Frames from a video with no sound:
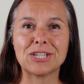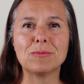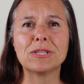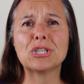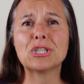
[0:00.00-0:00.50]
She
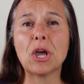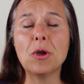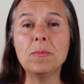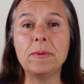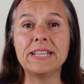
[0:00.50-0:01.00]
was
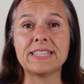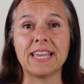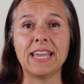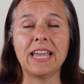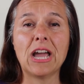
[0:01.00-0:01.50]
so
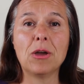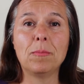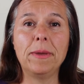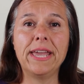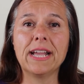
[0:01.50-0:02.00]
busy
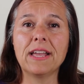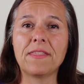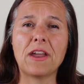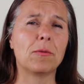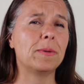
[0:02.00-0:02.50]
being a
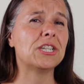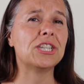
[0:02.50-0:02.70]
therapist,